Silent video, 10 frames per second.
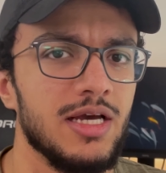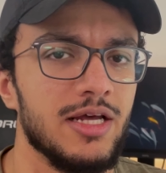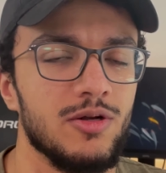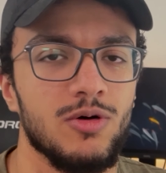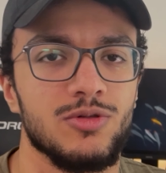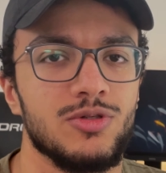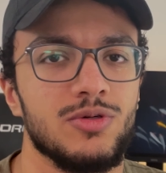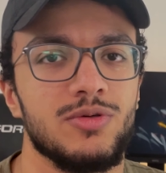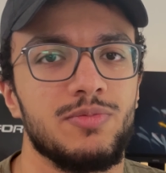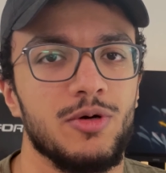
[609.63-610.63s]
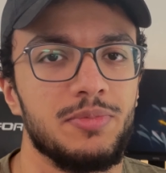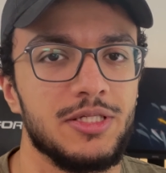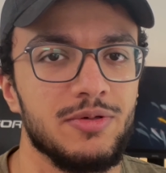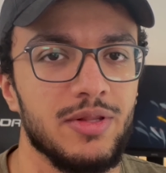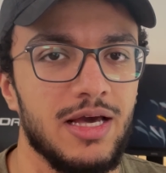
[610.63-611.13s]
and also
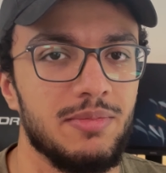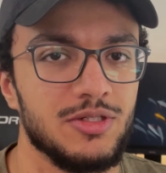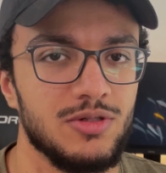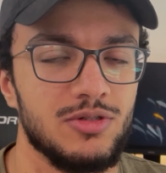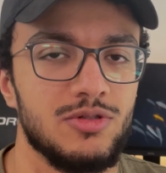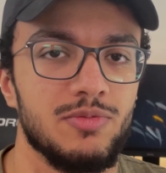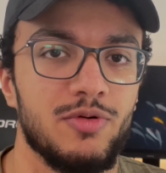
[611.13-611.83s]
competing with Amazon to